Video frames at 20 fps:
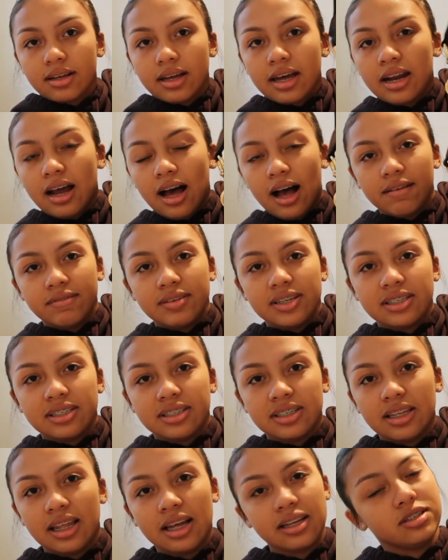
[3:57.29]
And
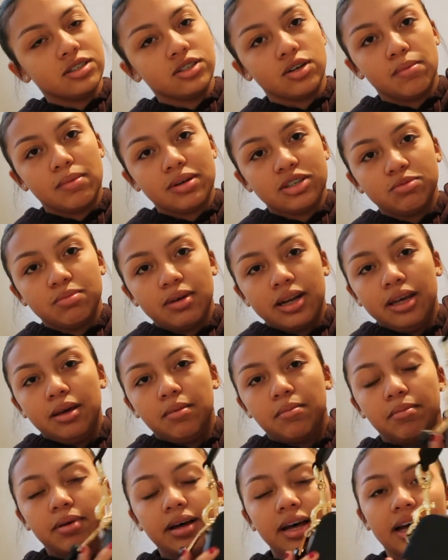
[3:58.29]
obviously that's so much money.
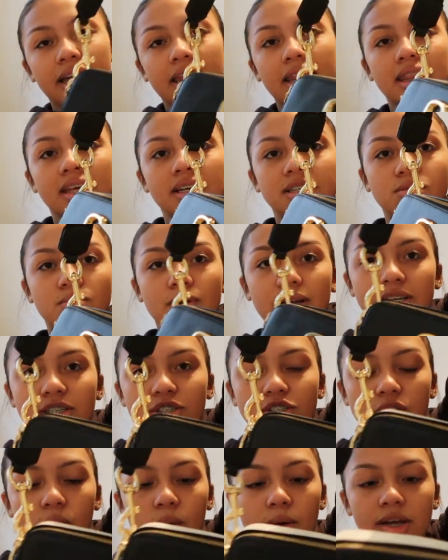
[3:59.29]
But this one
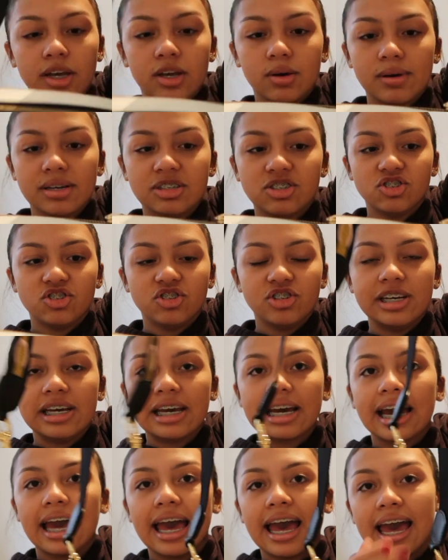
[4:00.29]
is so cute
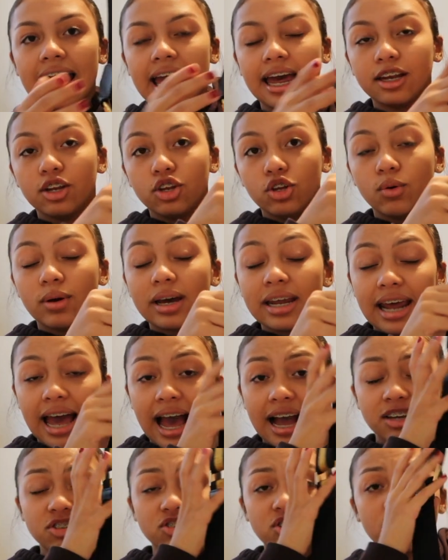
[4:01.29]
chic. And you can
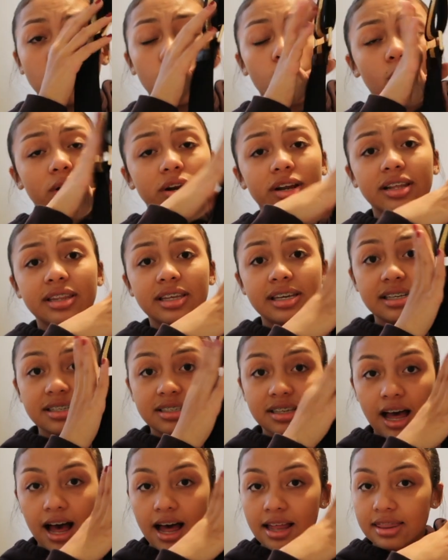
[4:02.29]
actually order
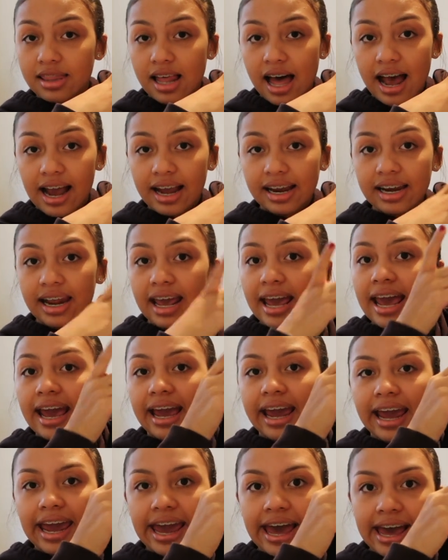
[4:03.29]
these online
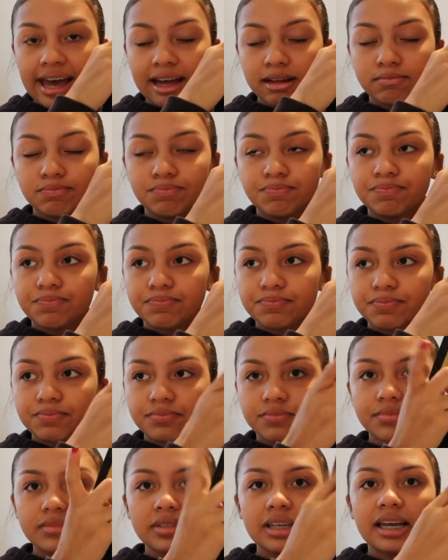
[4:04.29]
and get
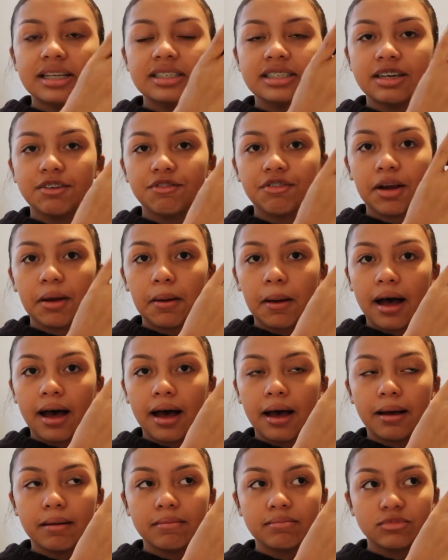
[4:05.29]
different
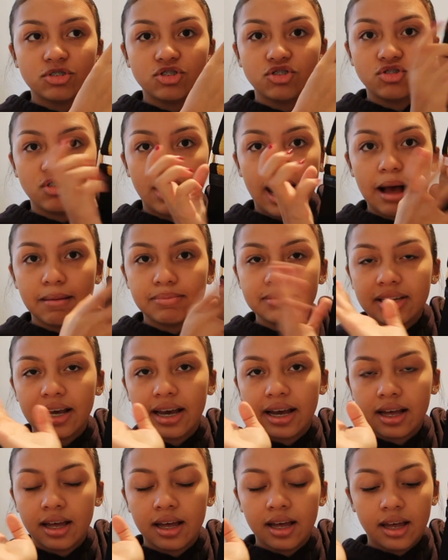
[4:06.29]
um, straps.
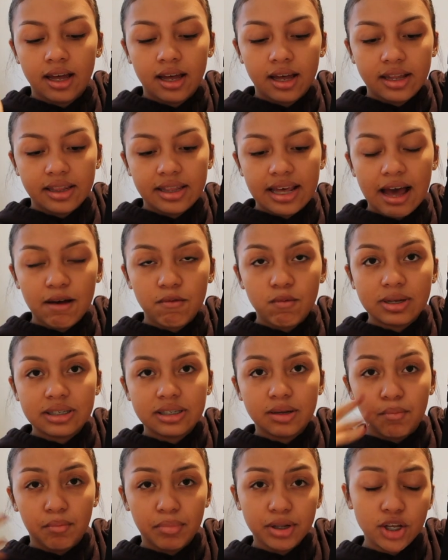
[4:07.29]
Like they have ones
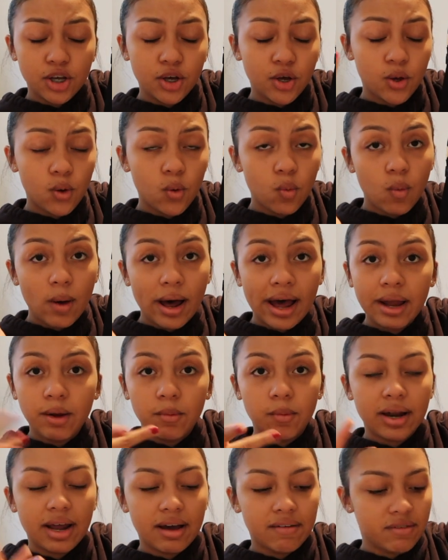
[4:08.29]
in blue,
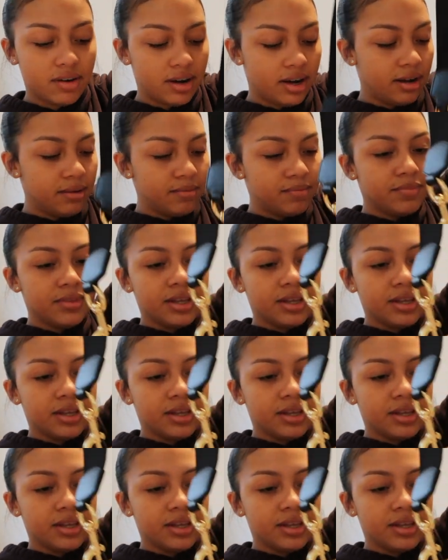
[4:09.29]
white, whatever.